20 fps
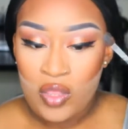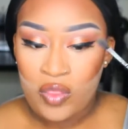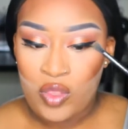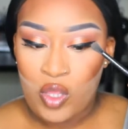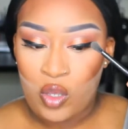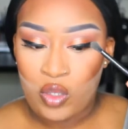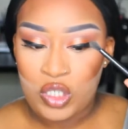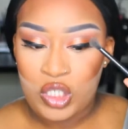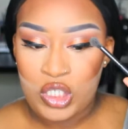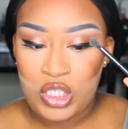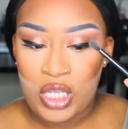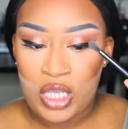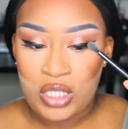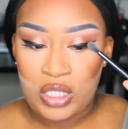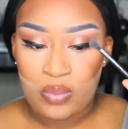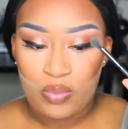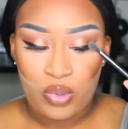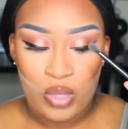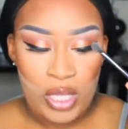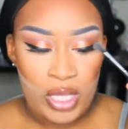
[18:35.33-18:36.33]
those
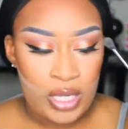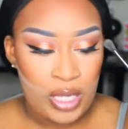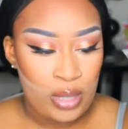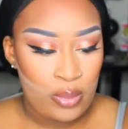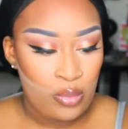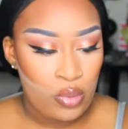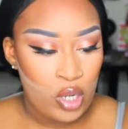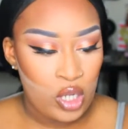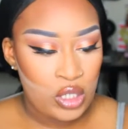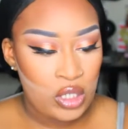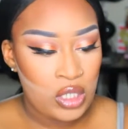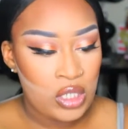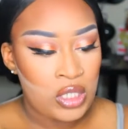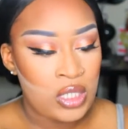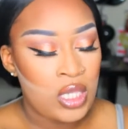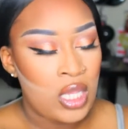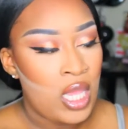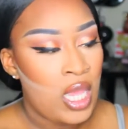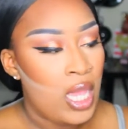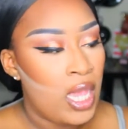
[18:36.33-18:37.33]
just blending
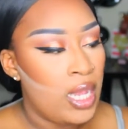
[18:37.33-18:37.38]
brushes,